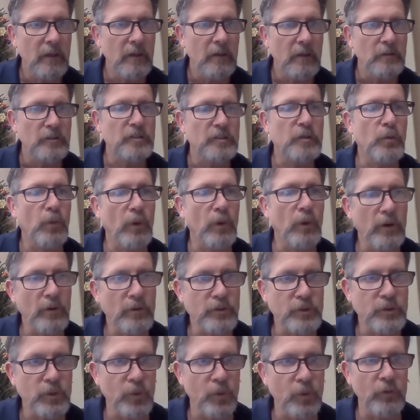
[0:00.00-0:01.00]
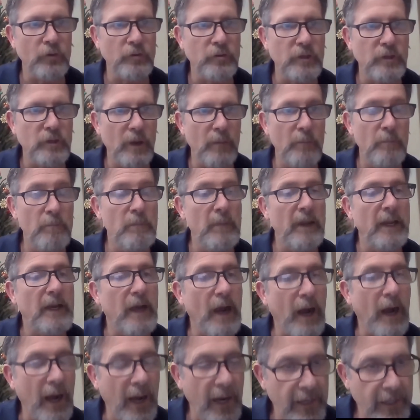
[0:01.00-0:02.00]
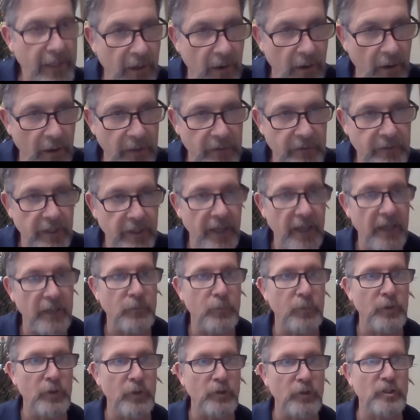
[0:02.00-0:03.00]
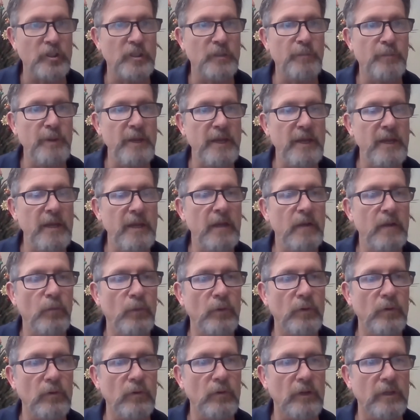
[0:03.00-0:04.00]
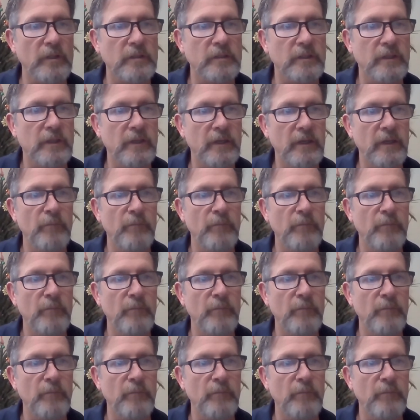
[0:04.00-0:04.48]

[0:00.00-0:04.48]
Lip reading: square your shoulders up, make eye contact when you're speaking and when you're listening,